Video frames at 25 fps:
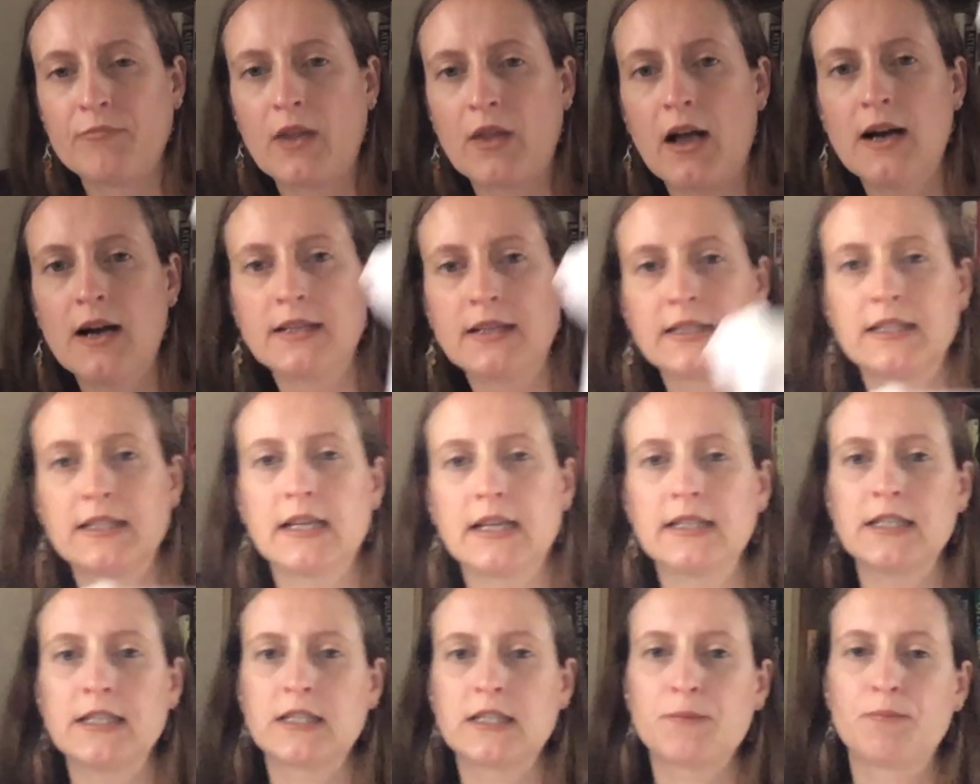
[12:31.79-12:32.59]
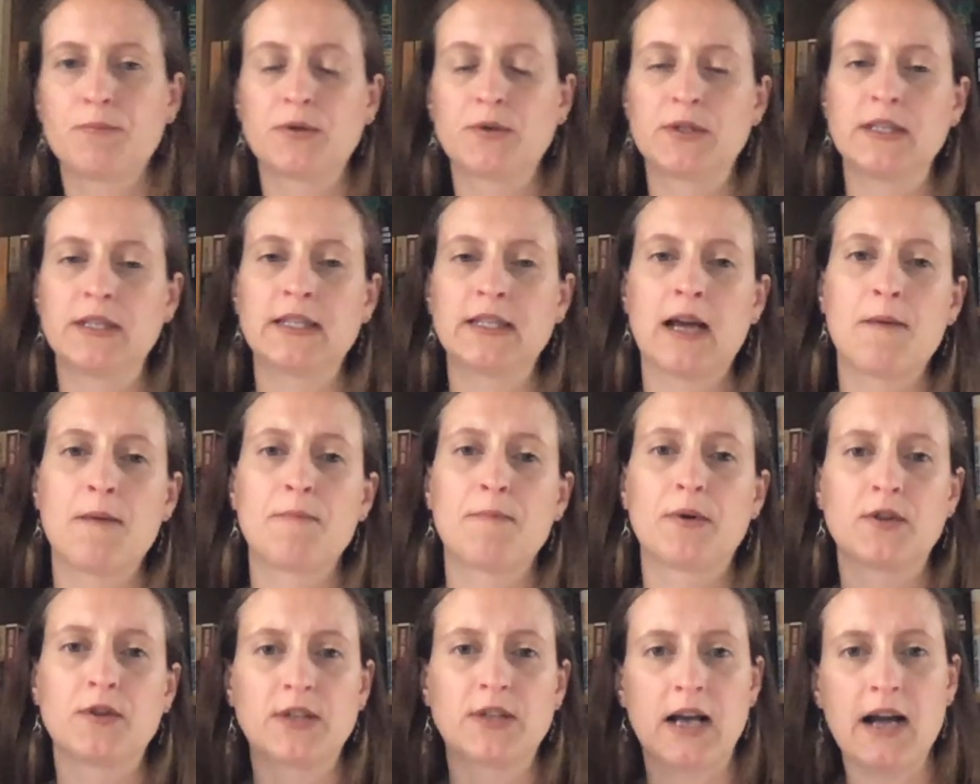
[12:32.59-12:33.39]
I decided to put it down
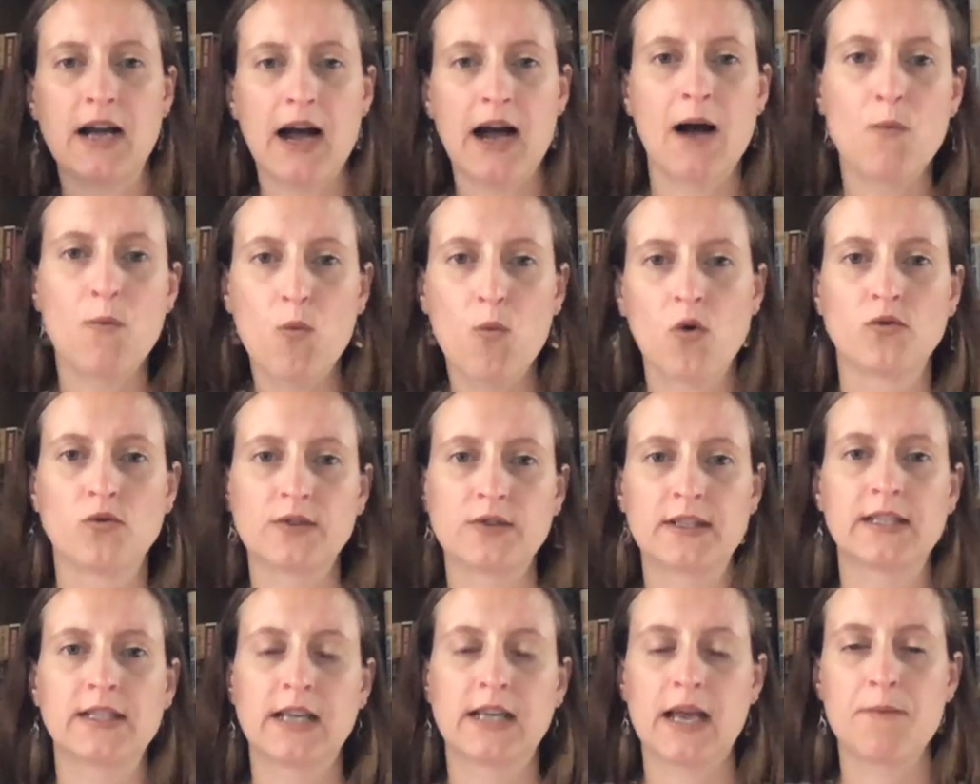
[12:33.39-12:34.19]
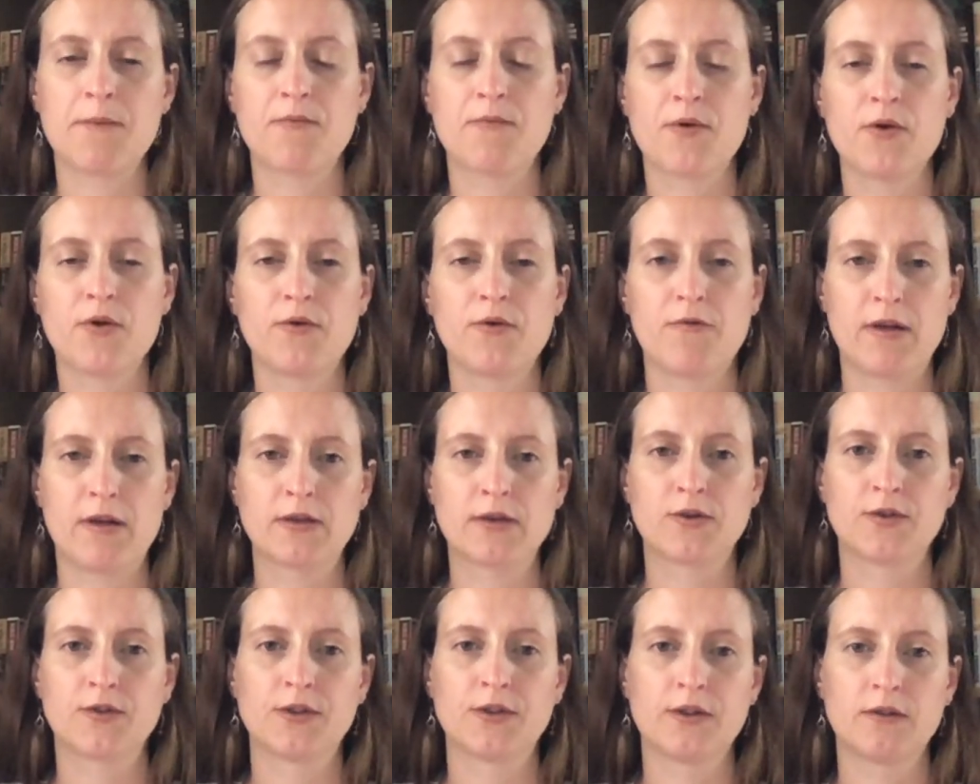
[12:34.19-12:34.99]
because I want to get progress
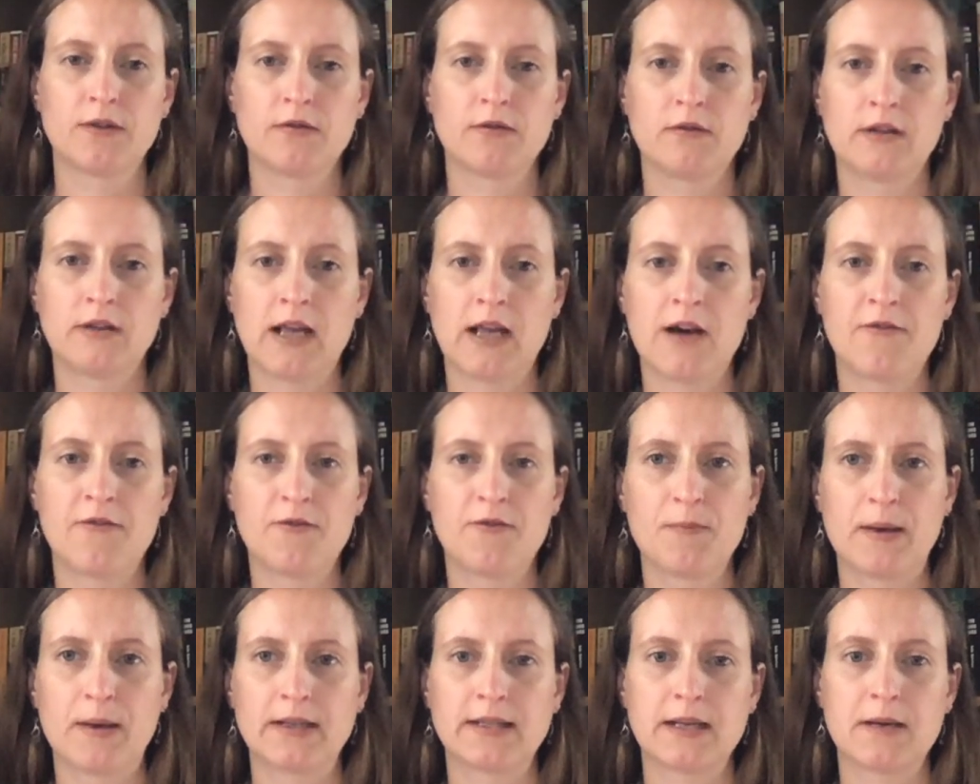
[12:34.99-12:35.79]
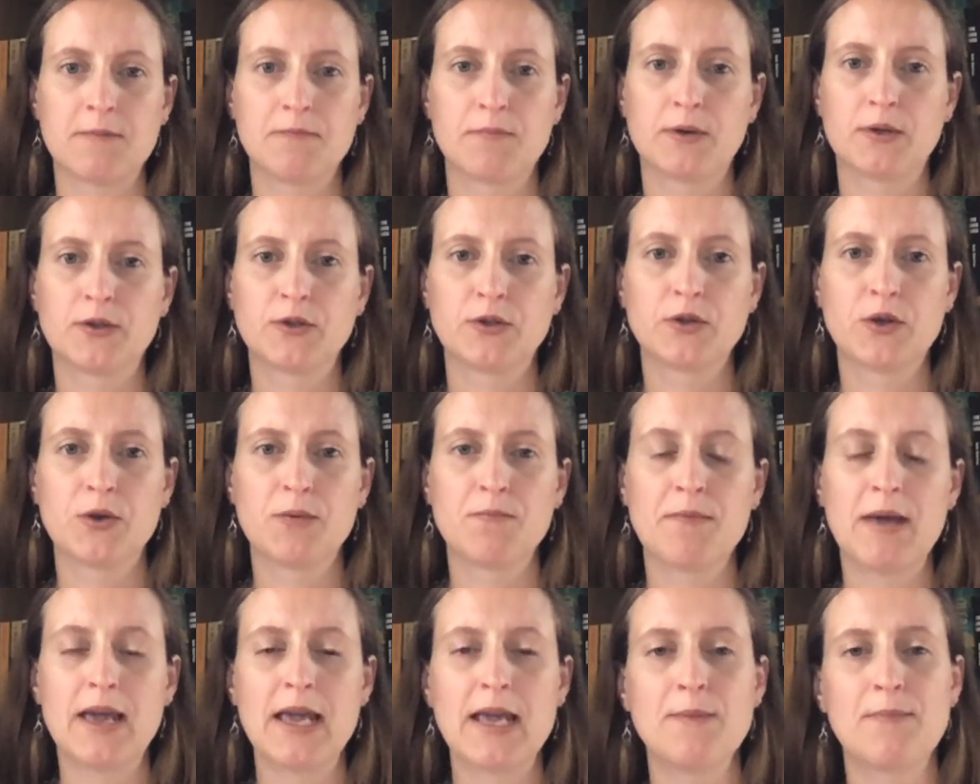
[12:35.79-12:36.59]
on the alphabet sampler. So
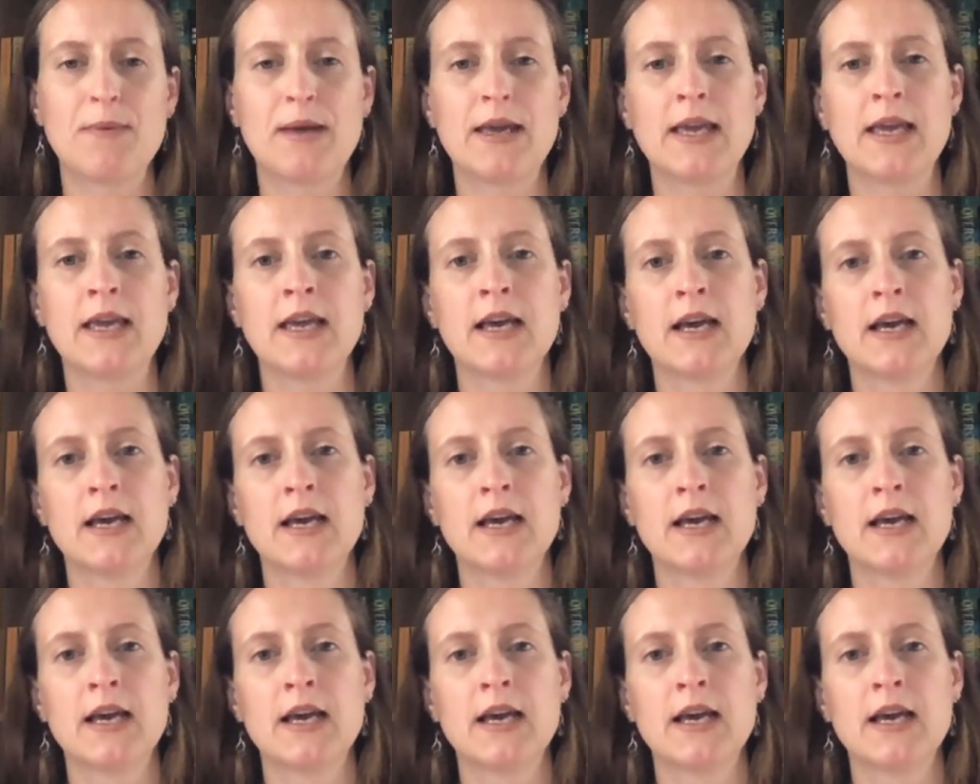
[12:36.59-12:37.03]
maybe